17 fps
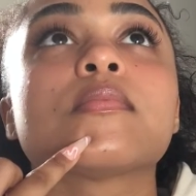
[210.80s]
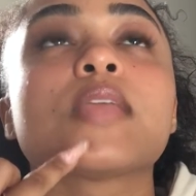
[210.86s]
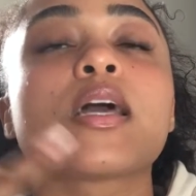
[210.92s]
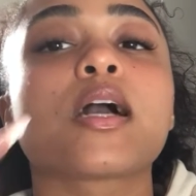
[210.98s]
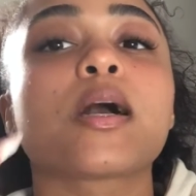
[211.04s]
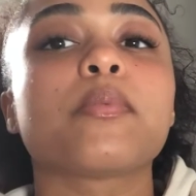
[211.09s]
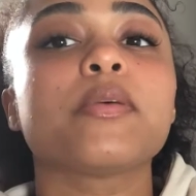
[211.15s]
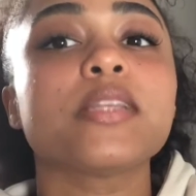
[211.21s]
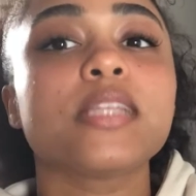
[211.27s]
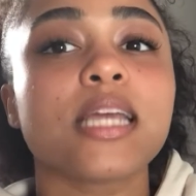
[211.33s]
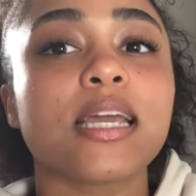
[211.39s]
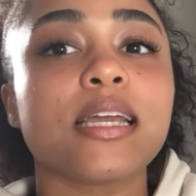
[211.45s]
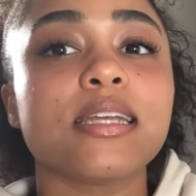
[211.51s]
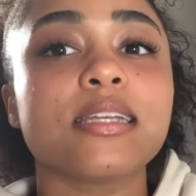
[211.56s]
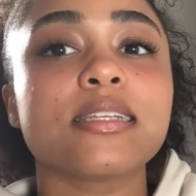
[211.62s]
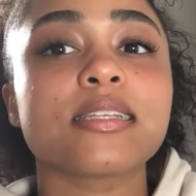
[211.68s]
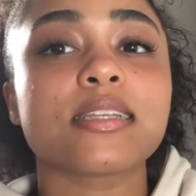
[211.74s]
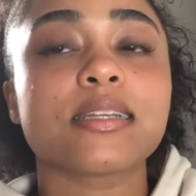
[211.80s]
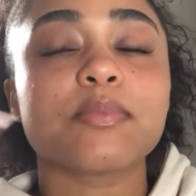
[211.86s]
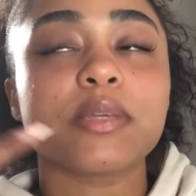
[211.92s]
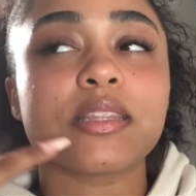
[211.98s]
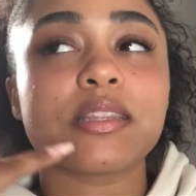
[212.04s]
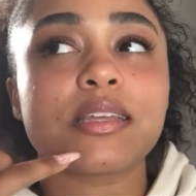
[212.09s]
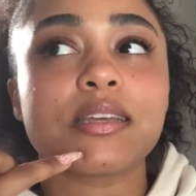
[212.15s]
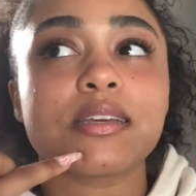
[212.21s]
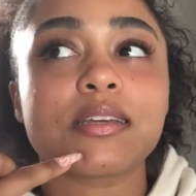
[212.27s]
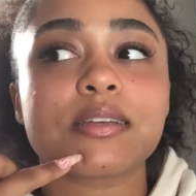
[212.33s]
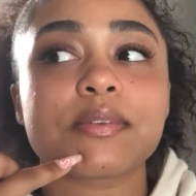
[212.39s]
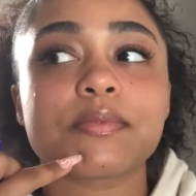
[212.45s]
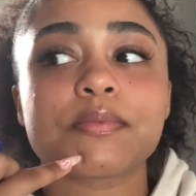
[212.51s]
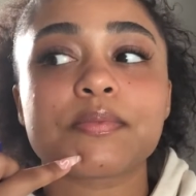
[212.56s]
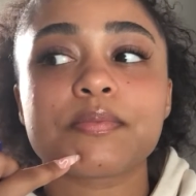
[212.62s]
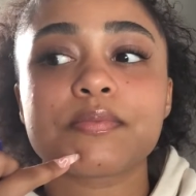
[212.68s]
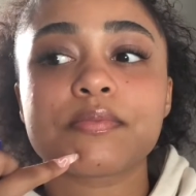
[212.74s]
a couple days let me think
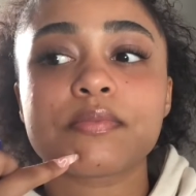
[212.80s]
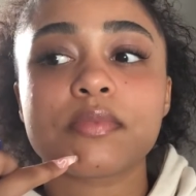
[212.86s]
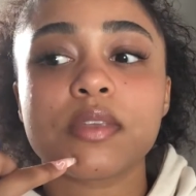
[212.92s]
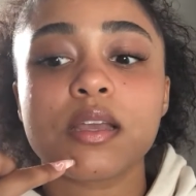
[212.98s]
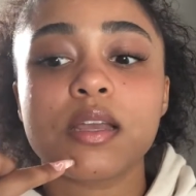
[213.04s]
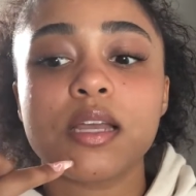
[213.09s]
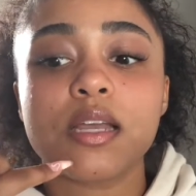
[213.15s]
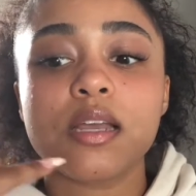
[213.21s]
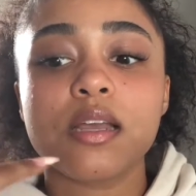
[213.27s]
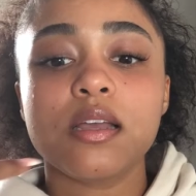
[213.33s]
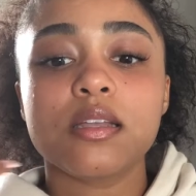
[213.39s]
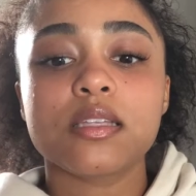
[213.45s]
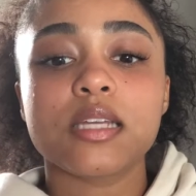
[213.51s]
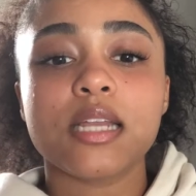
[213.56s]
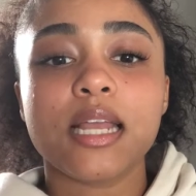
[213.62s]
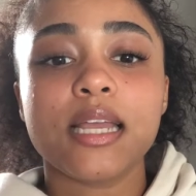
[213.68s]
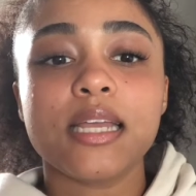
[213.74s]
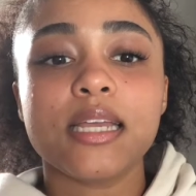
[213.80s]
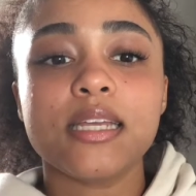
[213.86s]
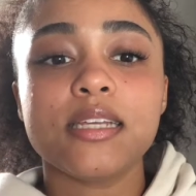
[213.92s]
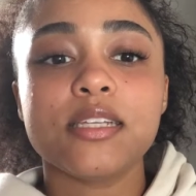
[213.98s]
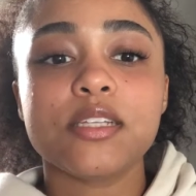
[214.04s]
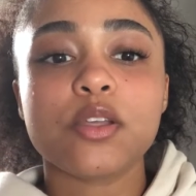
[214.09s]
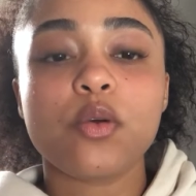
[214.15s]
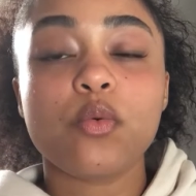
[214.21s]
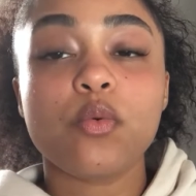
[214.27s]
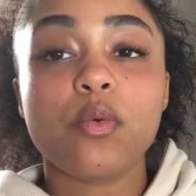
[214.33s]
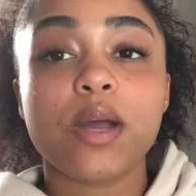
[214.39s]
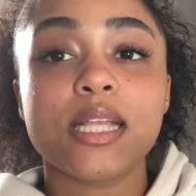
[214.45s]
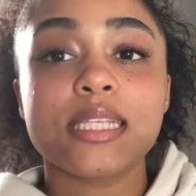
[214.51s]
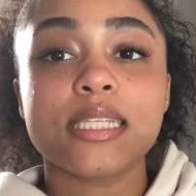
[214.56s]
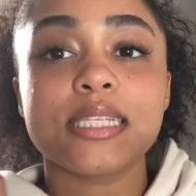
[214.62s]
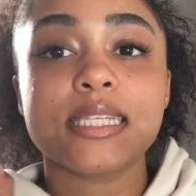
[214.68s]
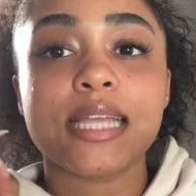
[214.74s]
today is
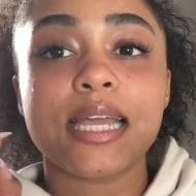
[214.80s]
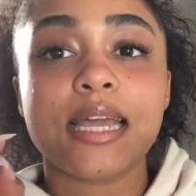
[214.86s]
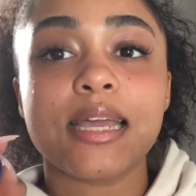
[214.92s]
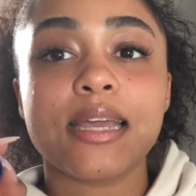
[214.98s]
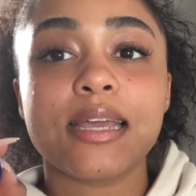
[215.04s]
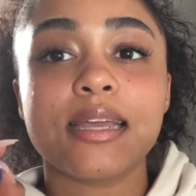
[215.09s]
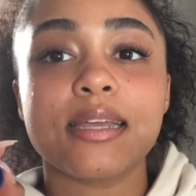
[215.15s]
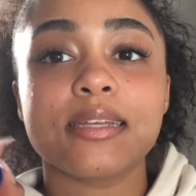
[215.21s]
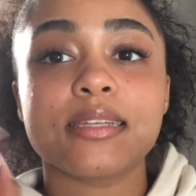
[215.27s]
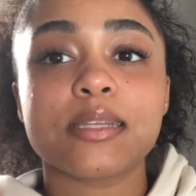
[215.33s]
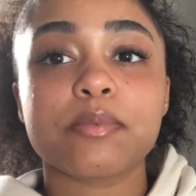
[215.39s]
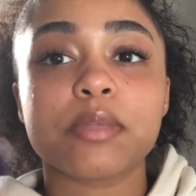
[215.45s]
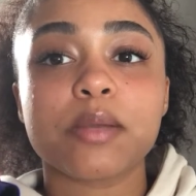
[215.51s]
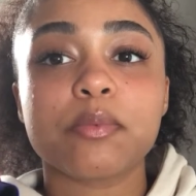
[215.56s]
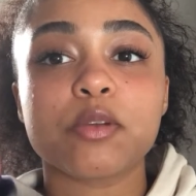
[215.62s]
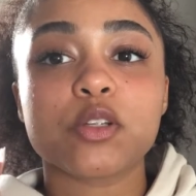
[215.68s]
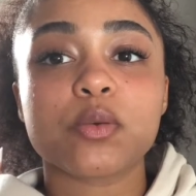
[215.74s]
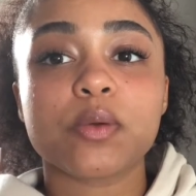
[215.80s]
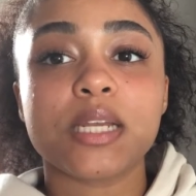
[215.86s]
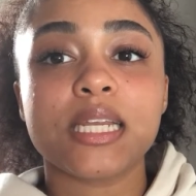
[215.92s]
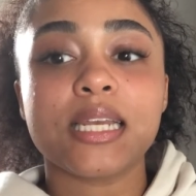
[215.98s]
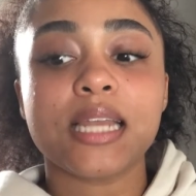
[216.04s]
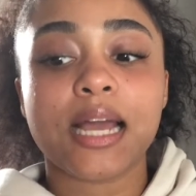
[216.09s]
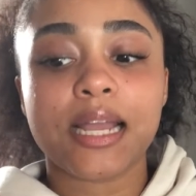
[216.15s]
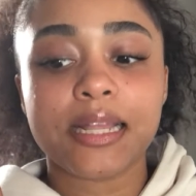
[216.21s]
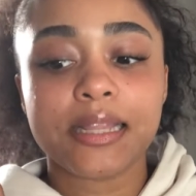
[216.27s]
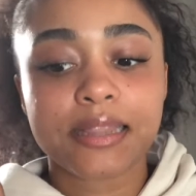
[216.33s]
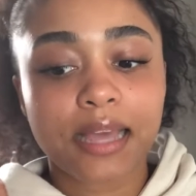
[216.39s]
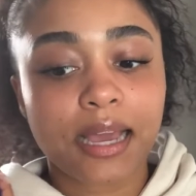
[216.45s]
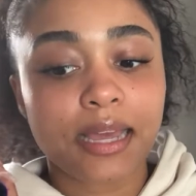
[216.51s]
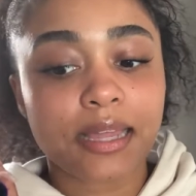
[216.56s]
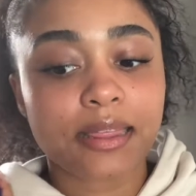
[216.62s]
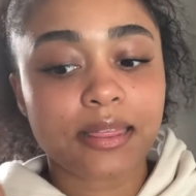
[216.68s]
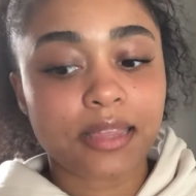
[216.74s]
wednesday september 29th
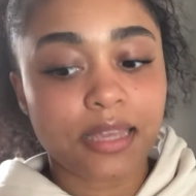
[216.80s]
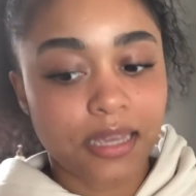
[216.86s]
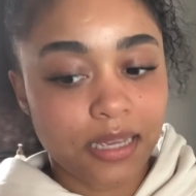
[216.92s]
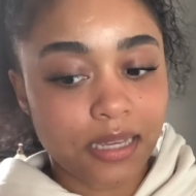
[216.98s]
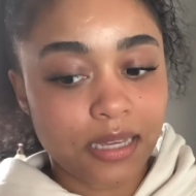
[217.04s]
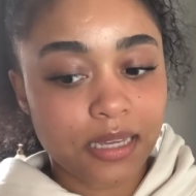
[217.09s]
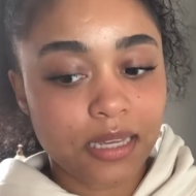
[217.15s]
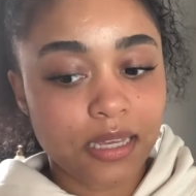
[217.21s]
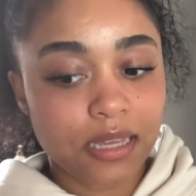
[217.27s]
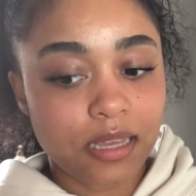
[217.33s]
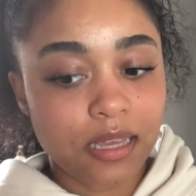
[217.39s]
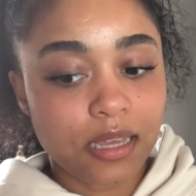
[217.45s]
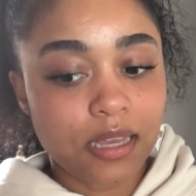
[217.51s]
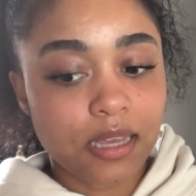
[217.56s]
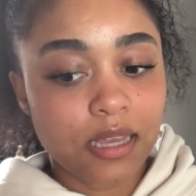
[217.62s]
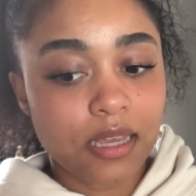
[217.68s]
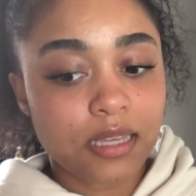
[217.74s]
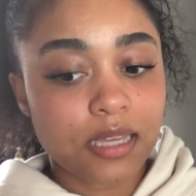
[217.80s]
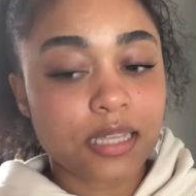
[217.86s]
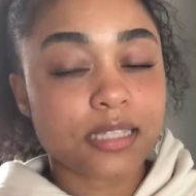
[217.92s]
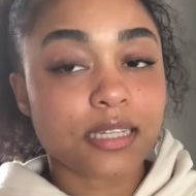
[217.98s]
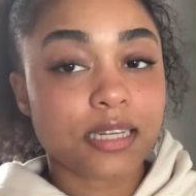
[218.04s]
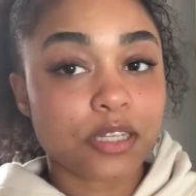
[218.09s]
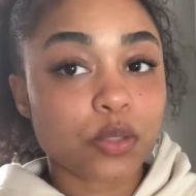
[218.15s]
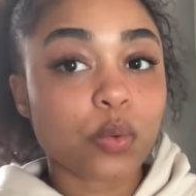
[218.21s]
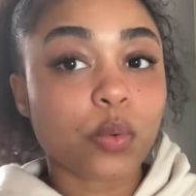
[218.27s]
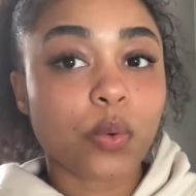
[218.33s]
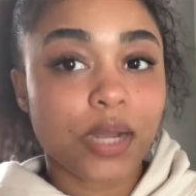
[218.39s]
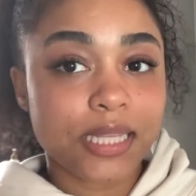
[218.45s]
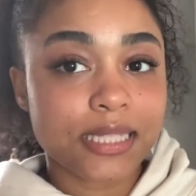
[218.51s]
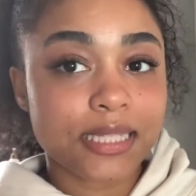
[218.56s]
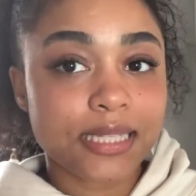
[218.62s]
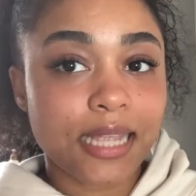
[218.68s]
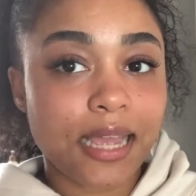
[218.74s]
i think yes it is
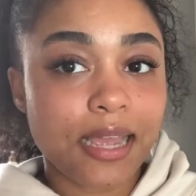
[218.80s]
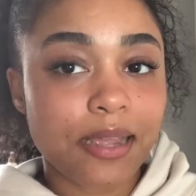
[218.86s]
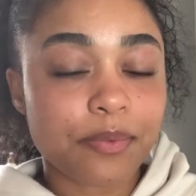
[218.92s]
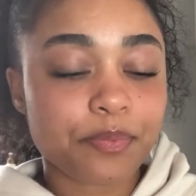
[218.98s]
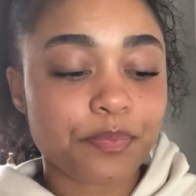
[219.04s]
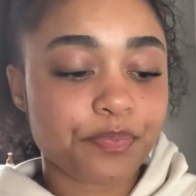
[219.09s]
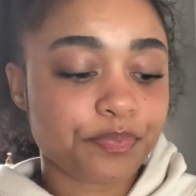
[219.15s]
Wednesday